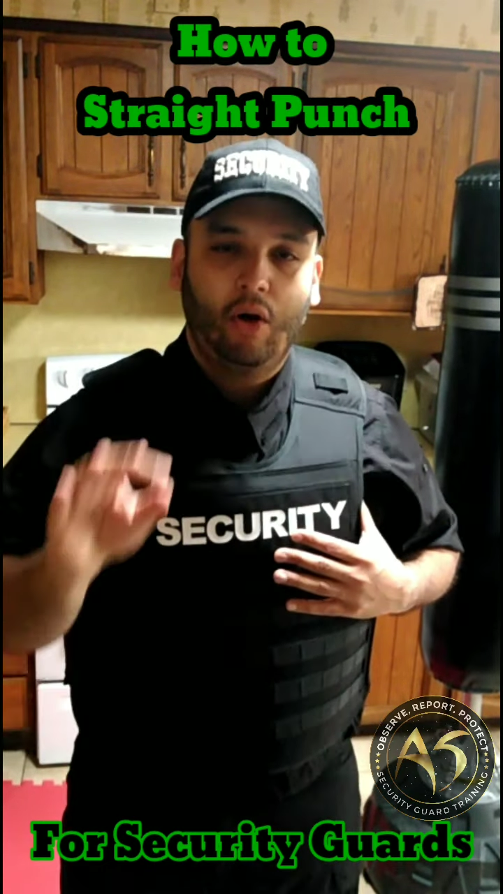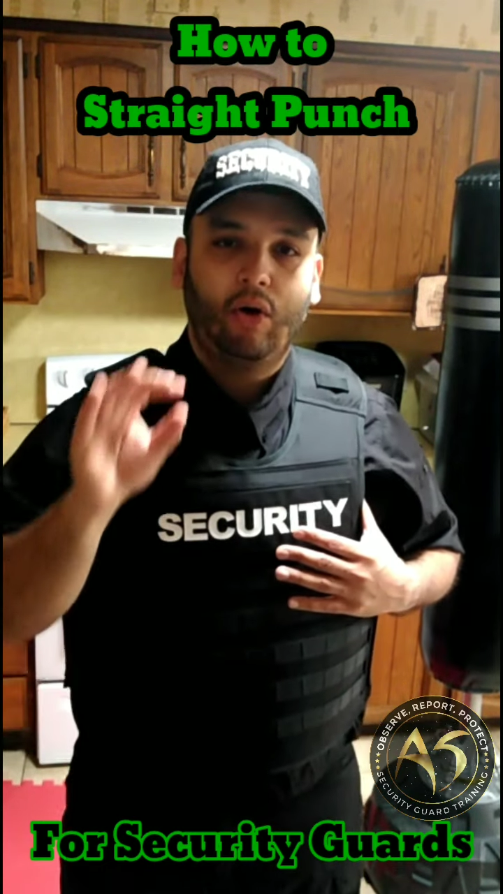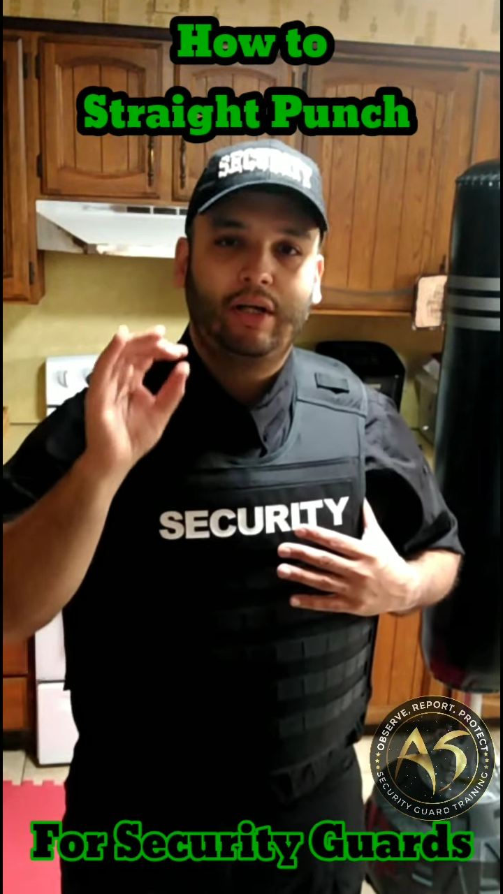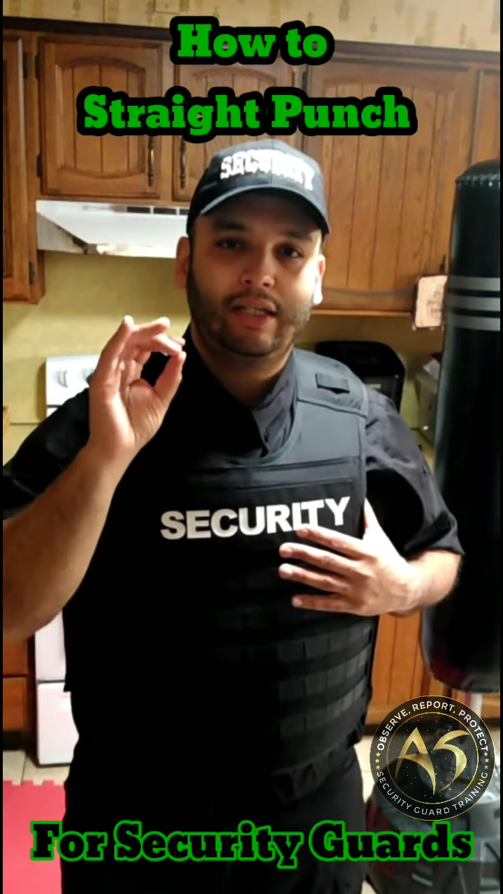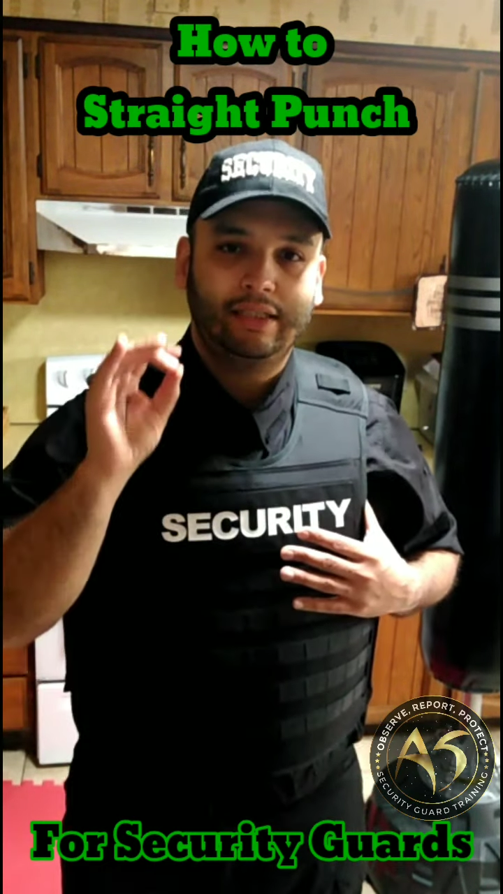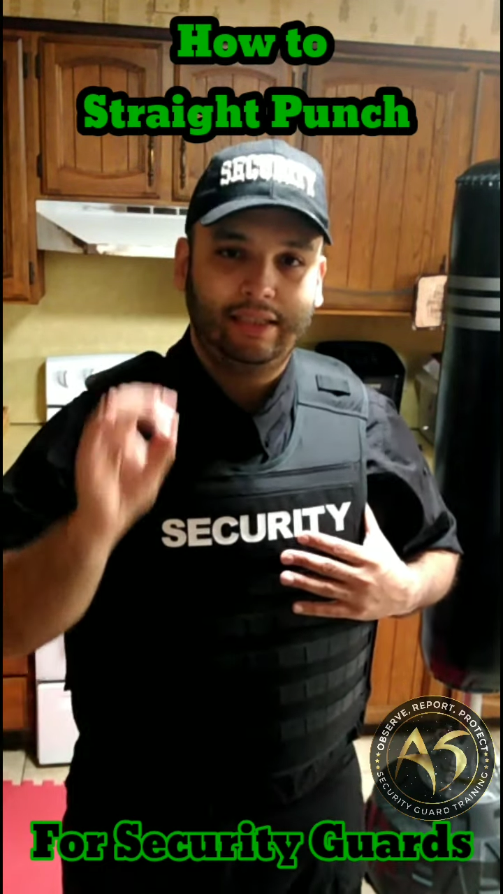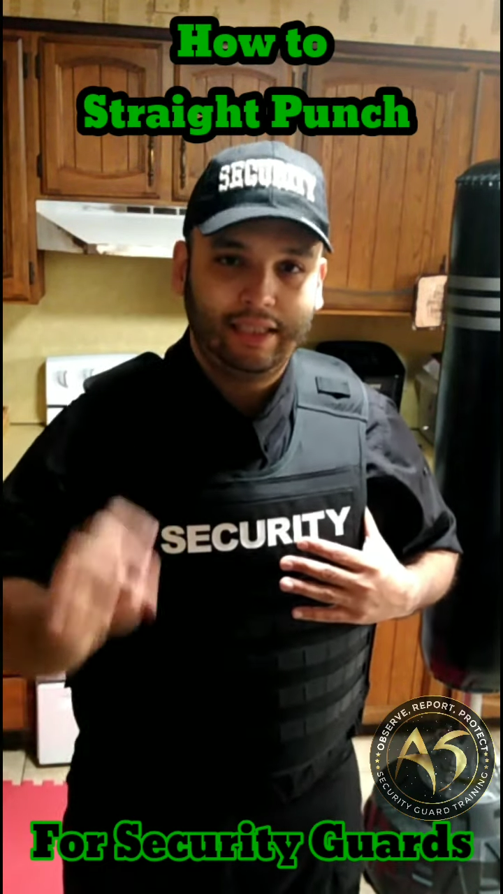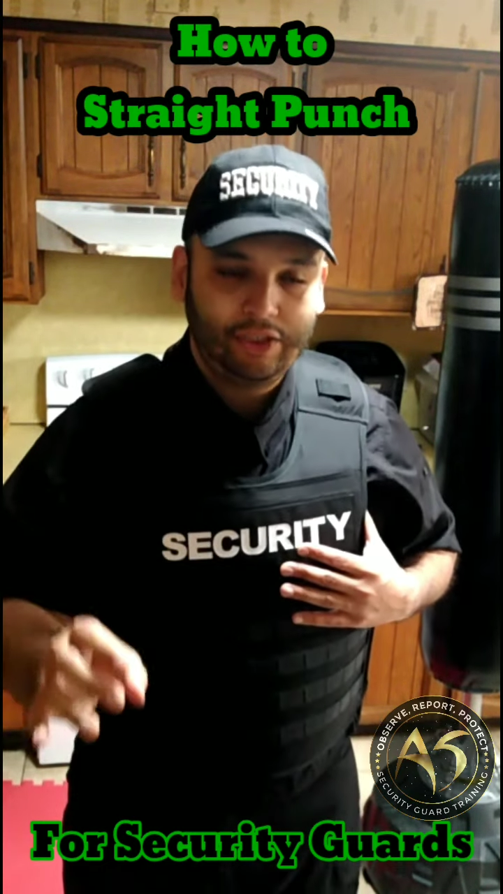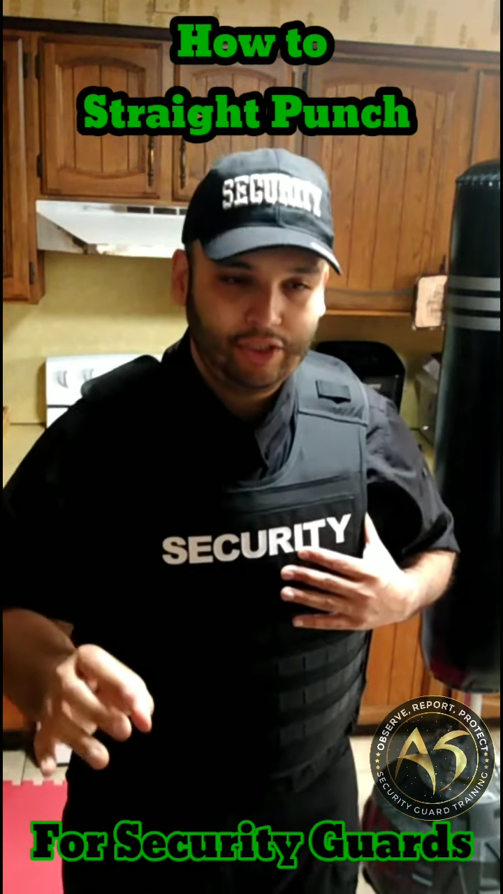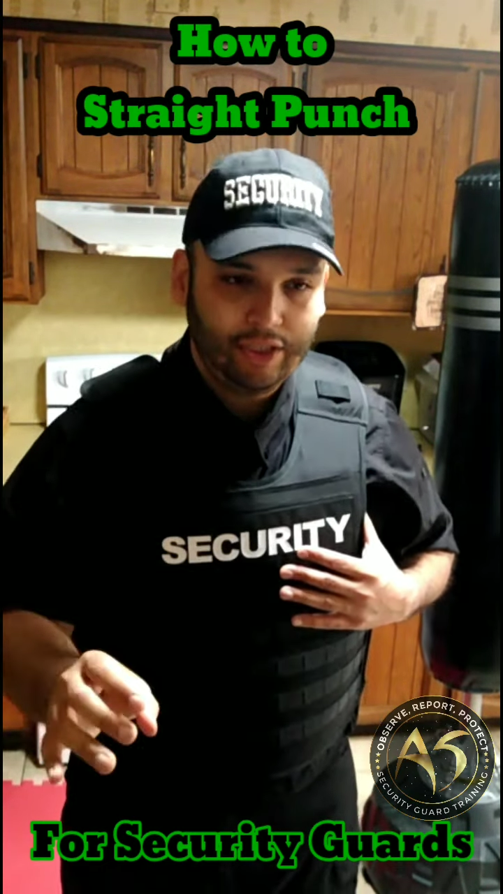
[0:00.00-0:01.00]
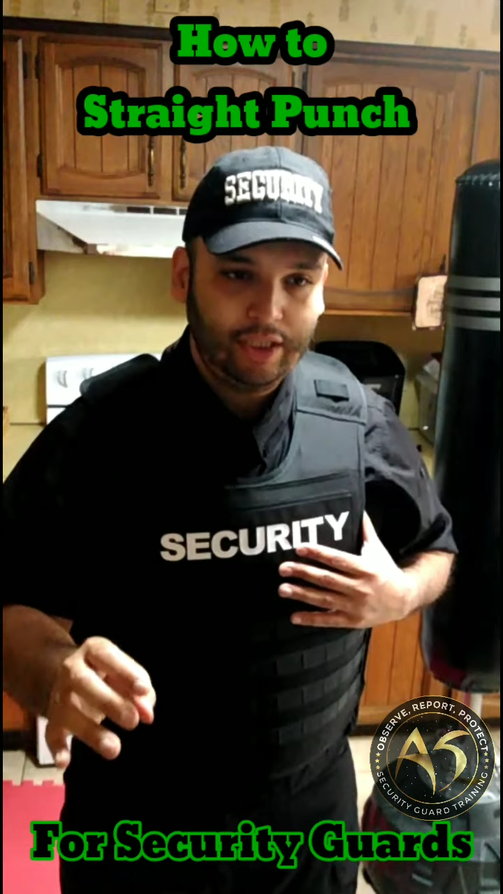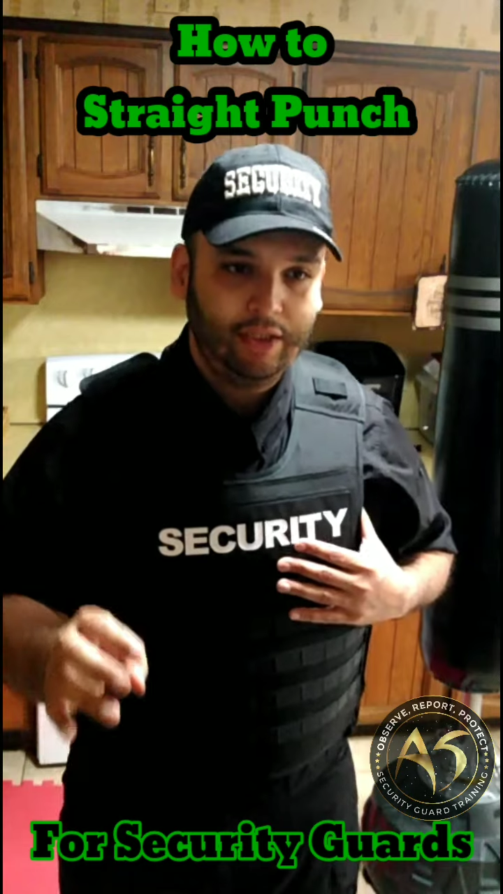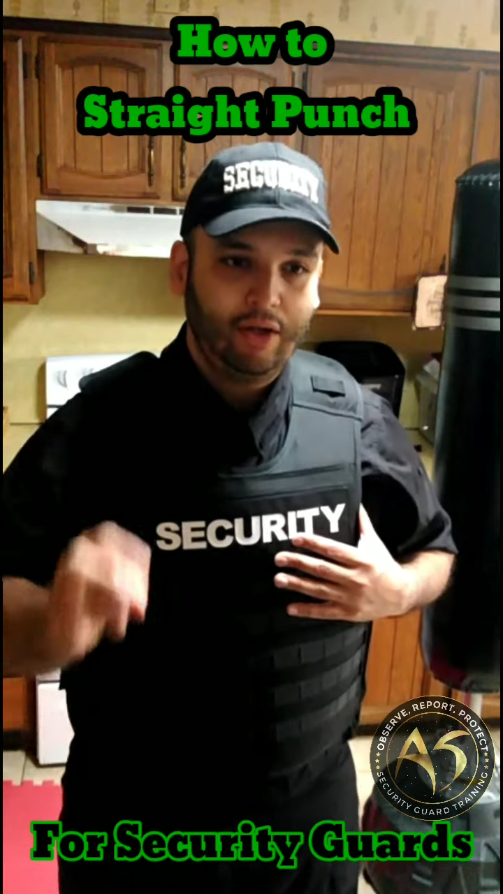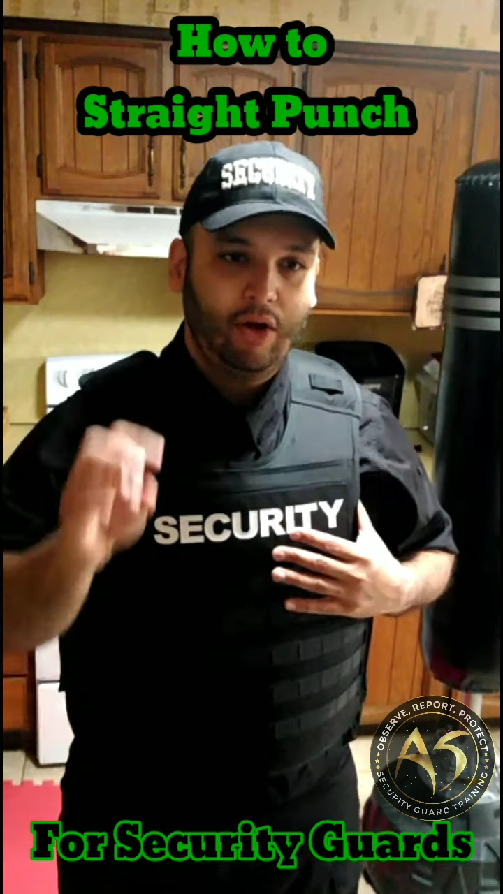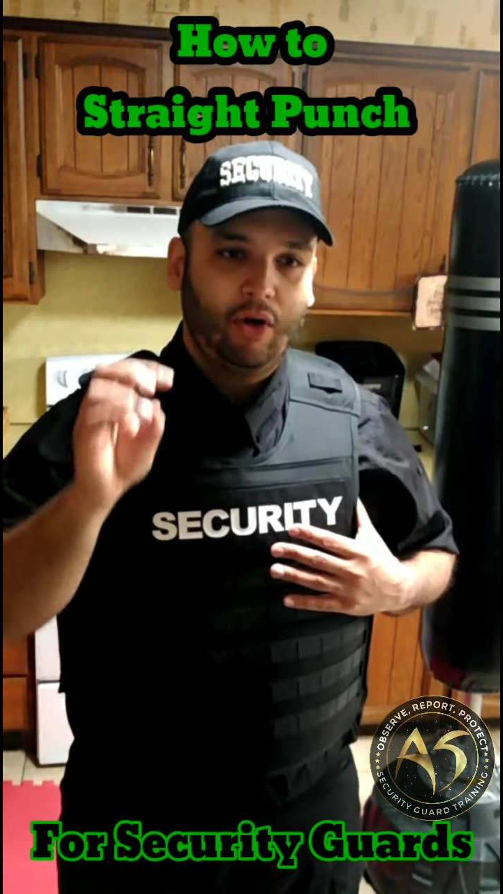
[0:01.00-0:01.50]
or conditioning